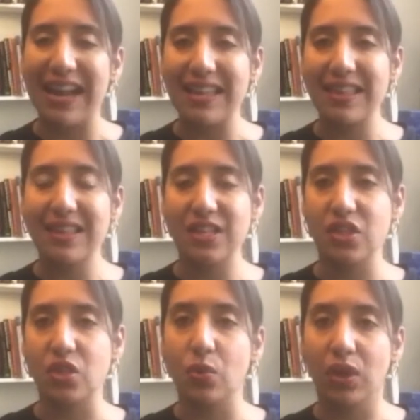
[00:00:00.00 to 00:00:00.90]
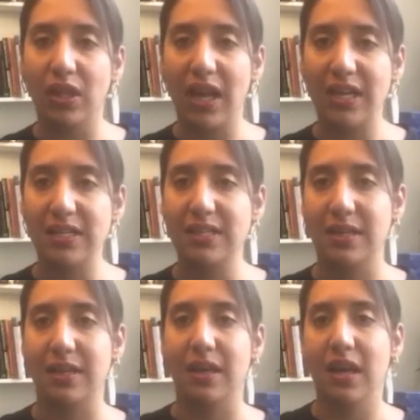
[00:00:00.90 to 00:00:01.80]
Anything that's utilized
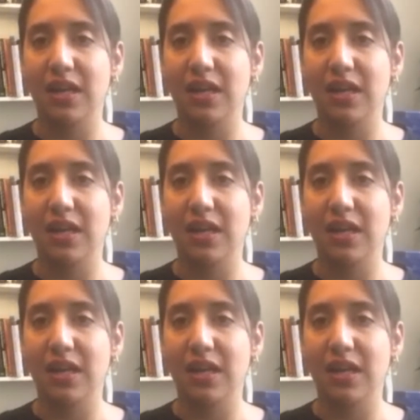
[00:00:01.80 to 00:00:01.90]
to